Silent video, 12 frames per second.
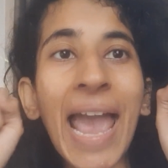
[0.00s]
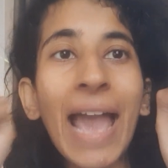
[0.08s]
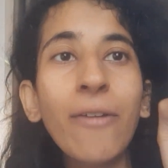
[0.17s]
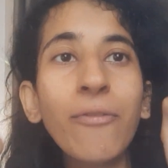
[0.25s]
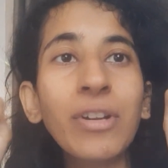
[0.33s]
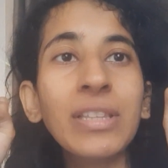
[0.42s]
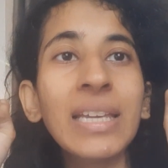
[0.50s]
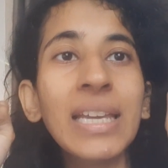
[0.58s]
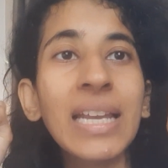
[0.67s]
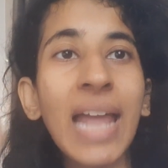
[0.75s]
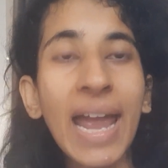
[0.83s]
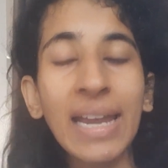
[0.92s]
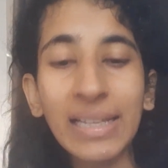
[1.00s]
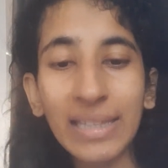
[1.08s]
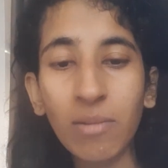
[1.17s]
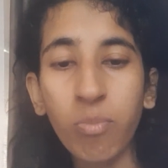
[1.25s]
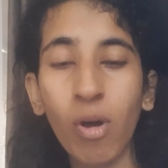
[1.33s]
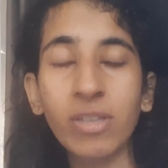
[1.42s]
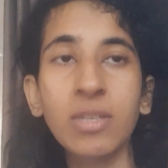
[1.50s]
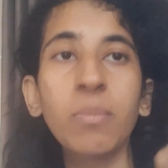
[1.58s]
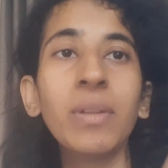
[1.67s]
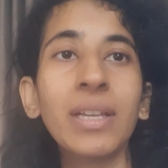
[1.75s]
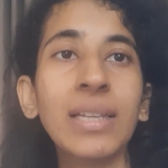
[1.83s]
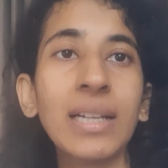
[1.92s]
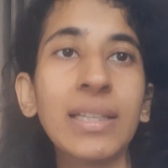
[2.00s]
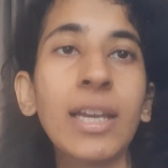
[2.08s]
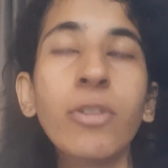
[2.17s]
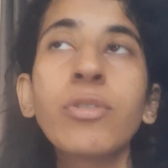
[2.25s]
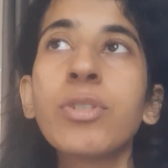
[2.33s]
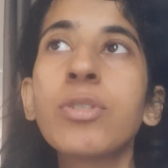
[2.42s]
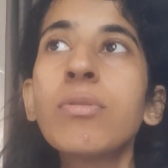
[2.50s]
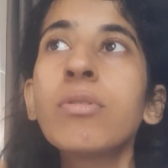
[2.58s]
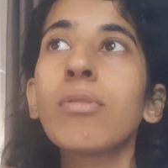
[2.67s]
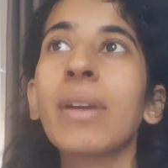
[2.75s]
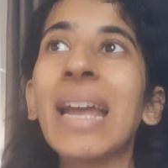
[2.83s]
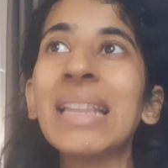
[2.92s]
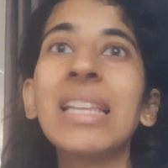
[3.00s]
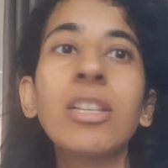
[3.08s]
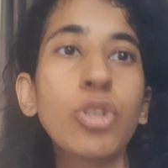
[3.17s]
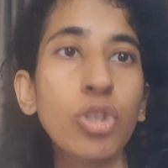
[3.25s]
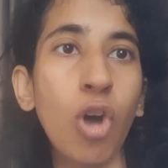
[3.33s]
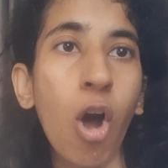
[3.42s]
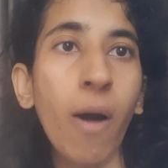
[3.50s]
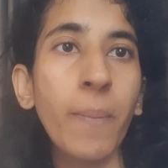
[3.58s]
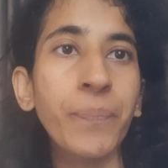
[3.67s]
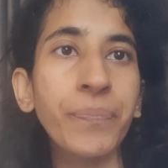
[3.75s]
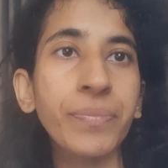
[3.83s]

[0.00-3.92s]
everything and anything possibly that they could do to get the job,